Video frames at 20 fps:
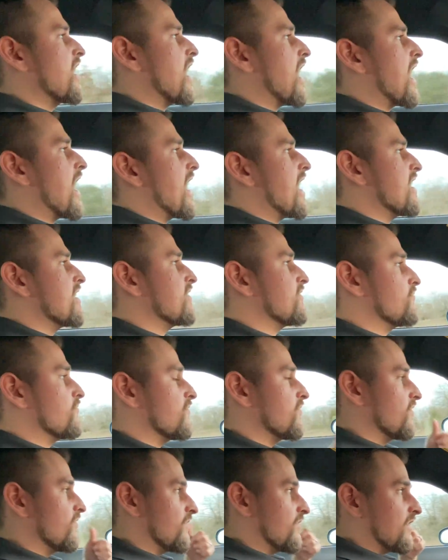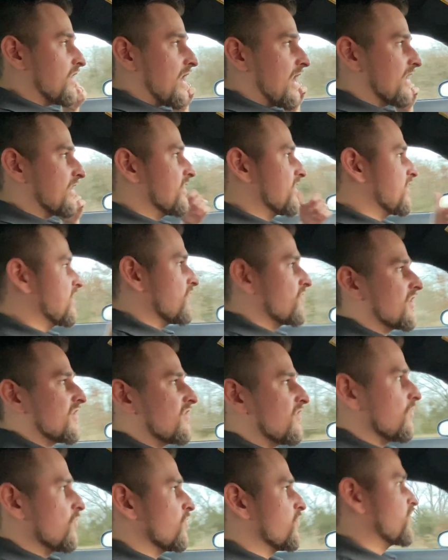I can give it
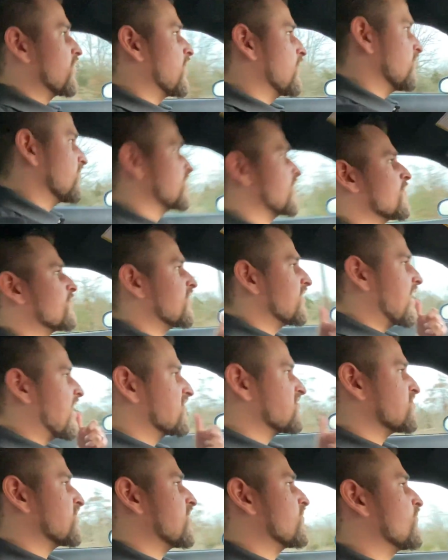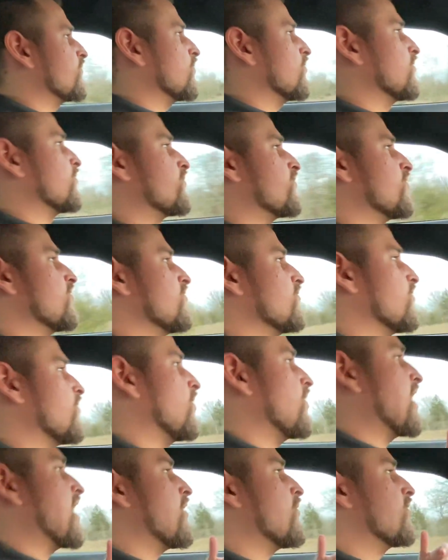2 thumbs up. It has my full
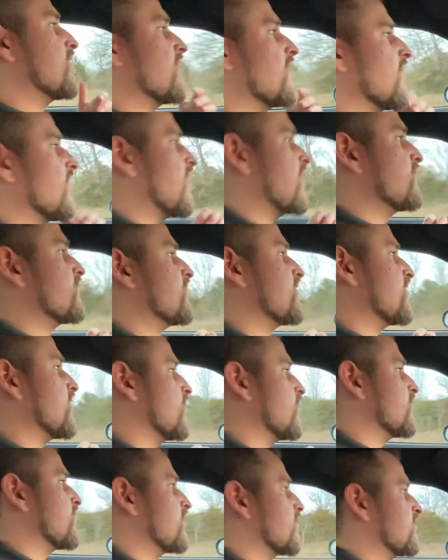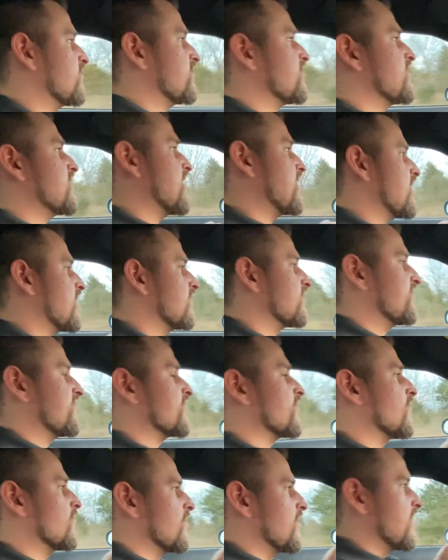approval. I would love to own a C8.
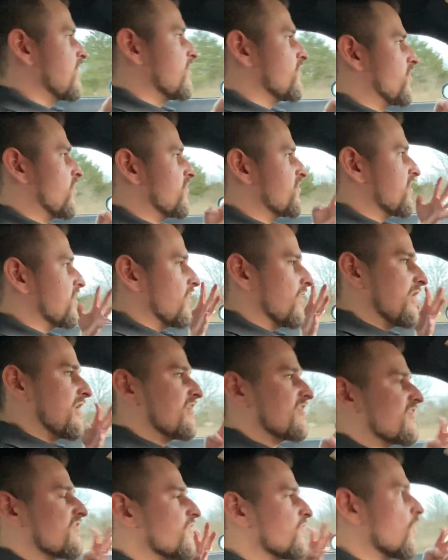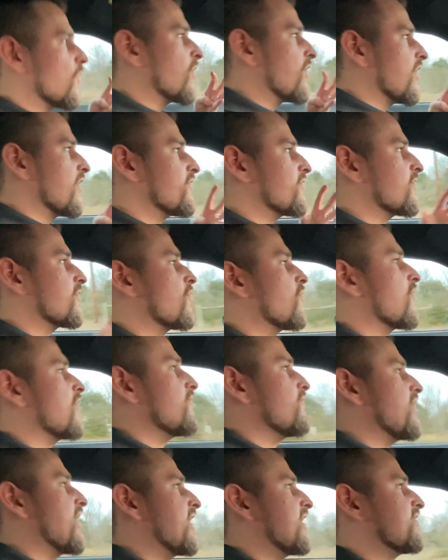So there's at least 4 other
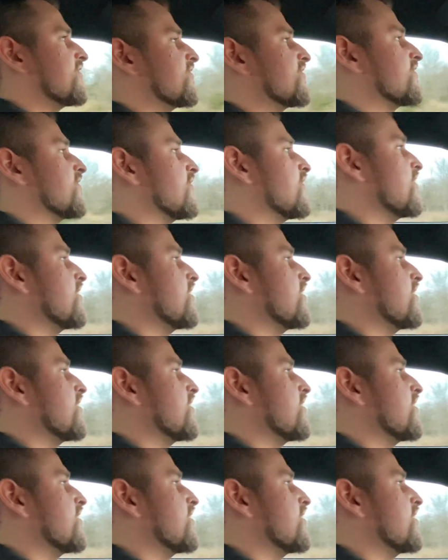Corvettes